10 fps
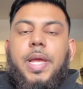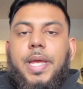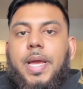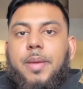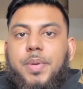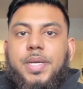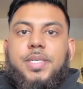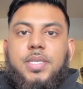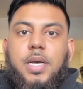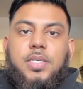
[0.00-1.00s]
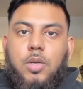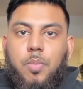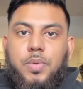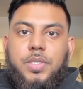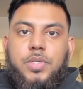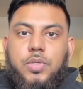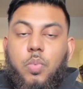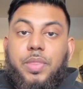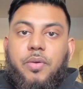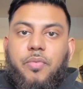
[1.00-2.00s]
AI-based SaaS companies do
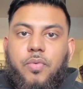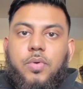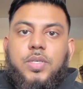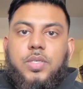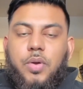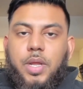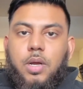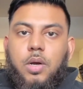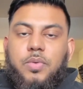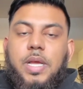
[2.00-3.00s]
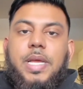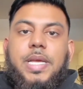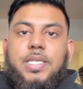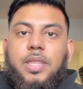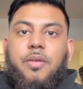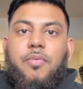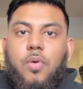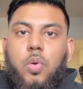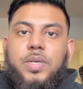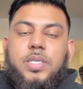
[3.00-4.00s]
when they're first starting out is that they
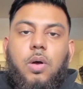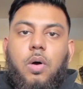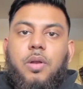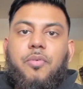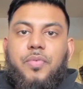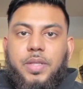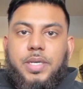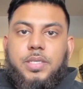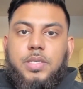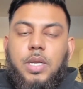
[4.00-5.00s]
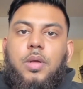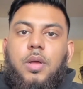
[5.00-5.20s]
focus on affiliates.